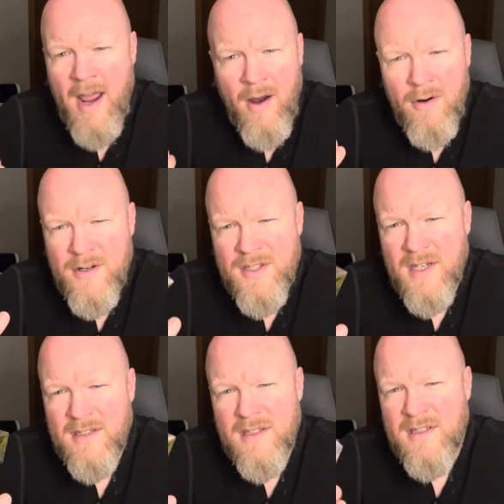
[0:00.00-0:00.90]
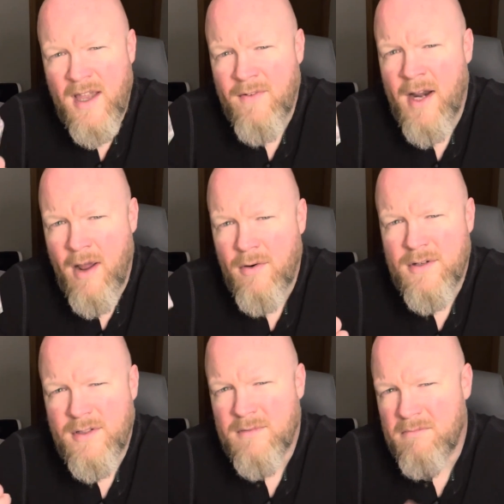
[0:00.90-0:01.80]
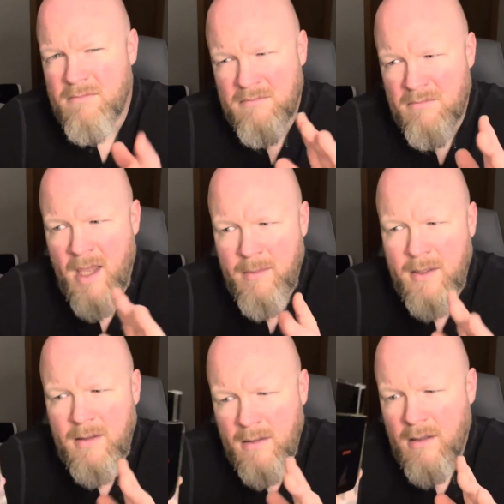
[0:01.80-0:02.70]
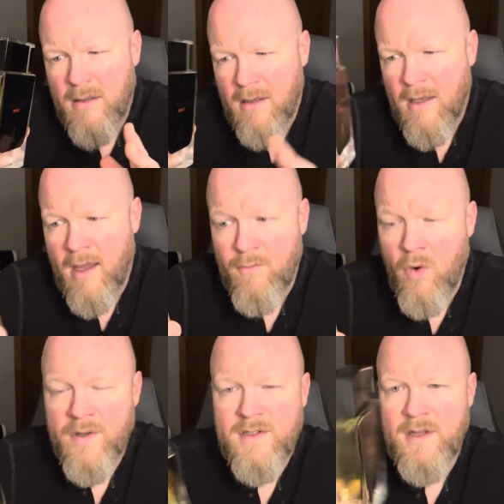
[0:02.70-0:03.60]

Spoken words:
hours, 6 to 7 hours, maybe. I've worn this